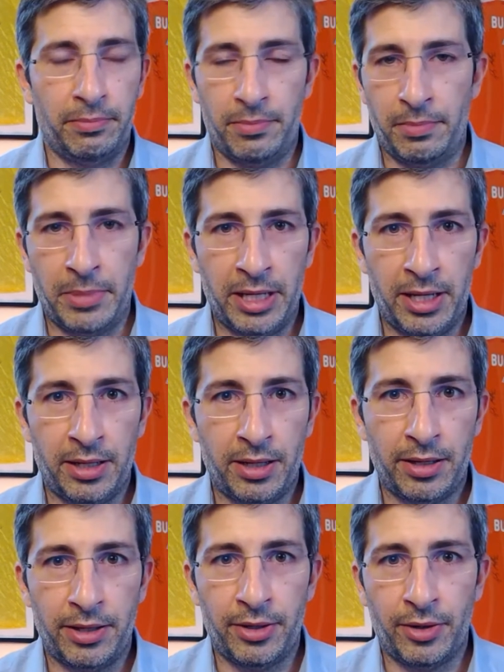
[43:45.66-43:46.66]

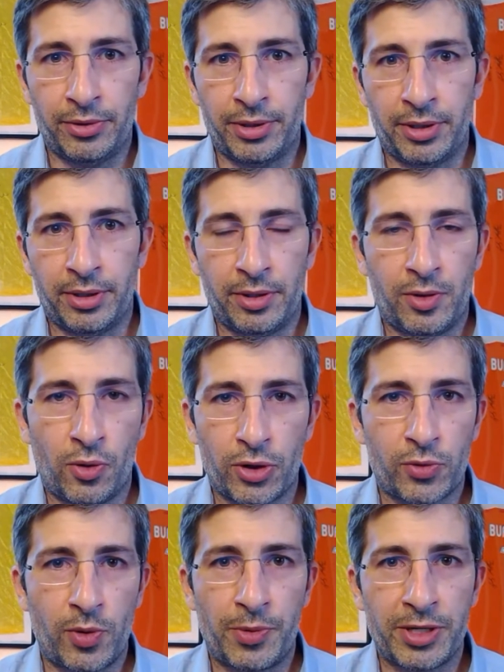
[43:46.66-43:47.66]
meaning, the
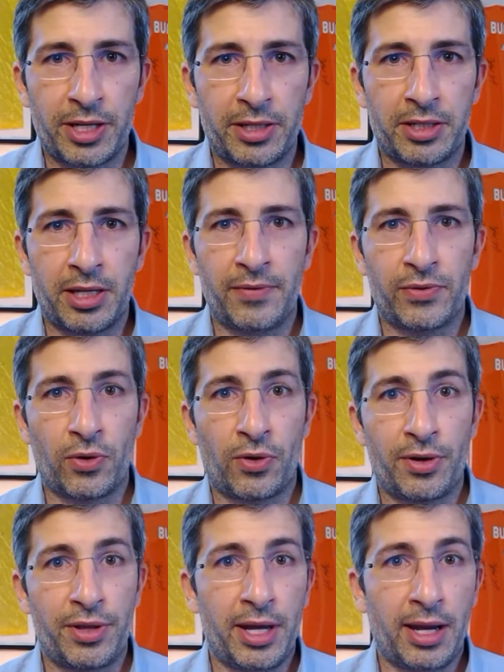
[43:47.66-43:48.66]
course representatives
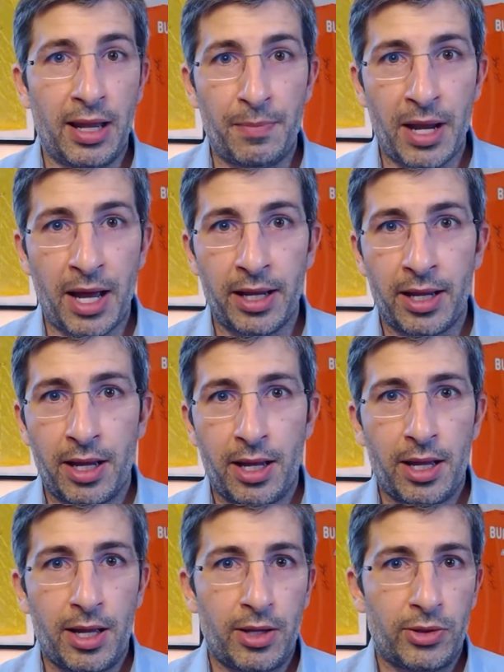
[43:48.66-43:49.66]
or the alumni
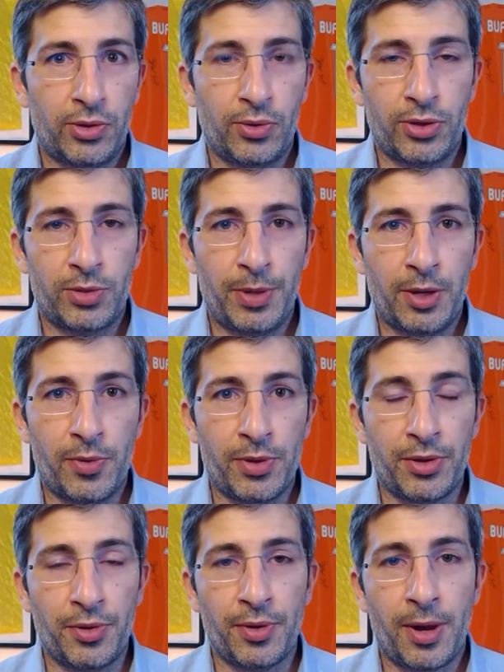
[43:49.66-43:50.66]
to speak with
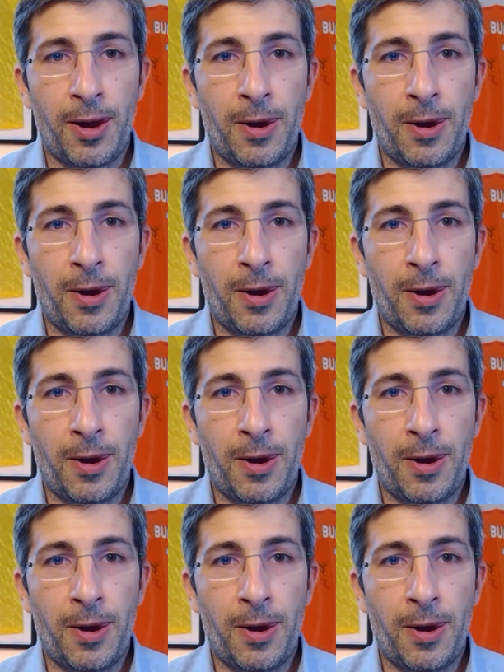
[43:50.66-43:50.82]
you.